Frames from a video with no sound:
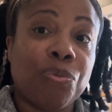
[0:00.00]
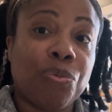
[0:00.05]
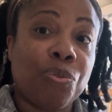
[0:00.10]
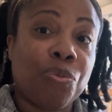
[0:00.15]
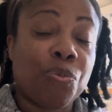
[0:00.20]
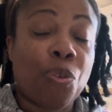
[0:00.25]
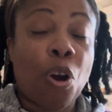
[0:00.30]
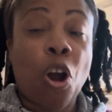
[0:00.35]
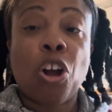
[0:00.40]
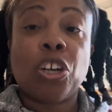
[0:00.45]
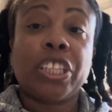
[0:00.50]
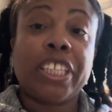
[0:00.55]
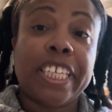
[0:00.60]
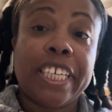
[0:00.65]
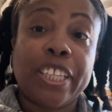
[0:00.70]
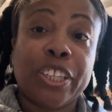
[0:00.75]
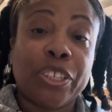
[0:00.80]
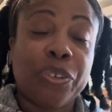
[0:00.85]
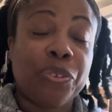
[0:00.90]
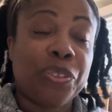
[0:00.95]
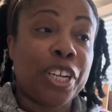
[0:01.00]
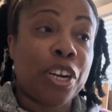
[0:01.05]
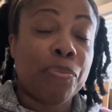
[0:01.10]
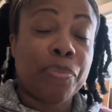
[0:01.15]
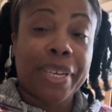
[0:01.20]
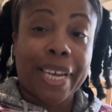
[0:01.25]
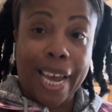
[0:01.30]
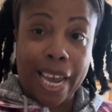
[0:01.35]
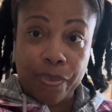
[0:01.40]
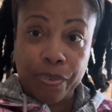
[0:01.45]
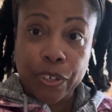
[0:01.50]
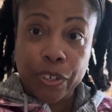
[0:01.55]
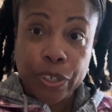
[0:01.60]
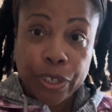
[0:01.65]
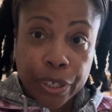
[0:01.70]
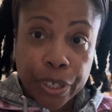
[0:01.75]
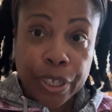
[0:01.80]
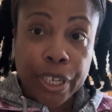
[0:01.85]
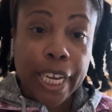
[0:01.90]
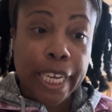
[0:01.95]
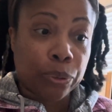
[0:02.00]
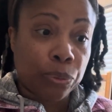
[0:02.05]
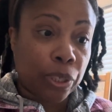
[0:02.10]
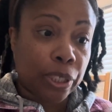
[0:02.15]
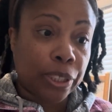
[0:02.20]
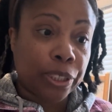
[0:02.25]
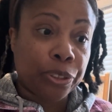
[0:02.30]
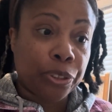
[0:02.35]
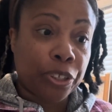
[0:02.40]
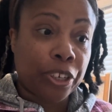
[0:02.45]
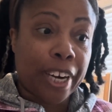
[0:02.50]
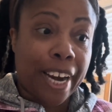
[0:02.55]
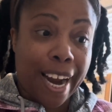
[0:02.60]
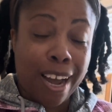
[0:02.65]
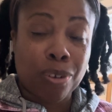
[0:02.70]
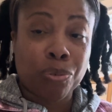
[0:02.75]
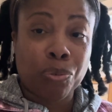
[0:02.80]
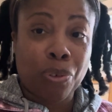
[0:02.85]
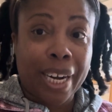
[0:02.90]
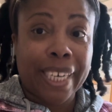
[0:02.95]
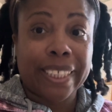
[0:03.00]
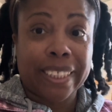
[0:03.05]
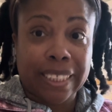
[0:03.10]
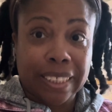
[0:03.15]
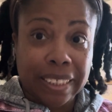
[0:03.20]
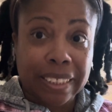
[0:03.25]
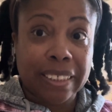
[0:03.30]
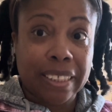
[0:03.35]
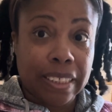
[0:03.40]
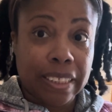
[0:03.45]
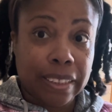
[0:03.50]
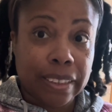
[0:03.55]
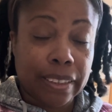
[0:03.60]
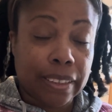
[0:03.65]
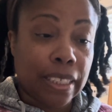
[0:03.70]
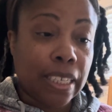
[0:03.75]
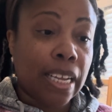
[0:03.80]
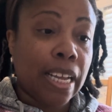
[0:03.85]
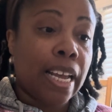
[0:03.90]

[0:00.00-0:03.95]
wrongly through their behavior as well as through their outright teachings.